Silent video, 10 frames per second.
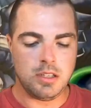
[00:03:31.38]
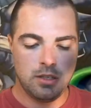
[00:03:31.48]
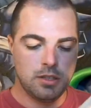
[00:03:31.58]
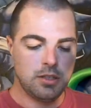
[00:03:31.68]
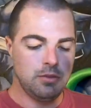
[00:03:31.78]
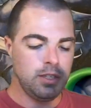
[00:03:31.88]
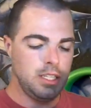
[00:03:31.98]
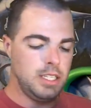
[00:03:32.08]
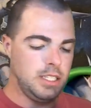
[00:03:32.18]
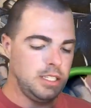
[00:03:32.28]
So we
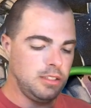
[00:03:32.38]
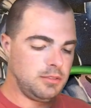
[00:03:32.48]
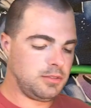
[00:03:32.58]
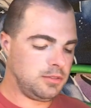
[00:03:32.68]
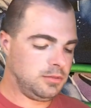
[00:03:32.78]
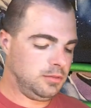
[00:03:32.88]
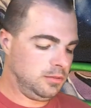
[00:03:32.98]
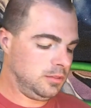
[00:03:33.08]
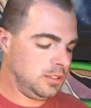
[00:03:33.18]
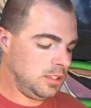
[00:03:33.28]
have
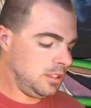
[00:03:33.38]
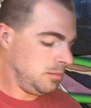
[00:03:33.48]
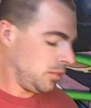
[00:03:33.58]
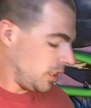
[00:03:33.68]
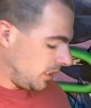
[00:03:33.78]
a pretty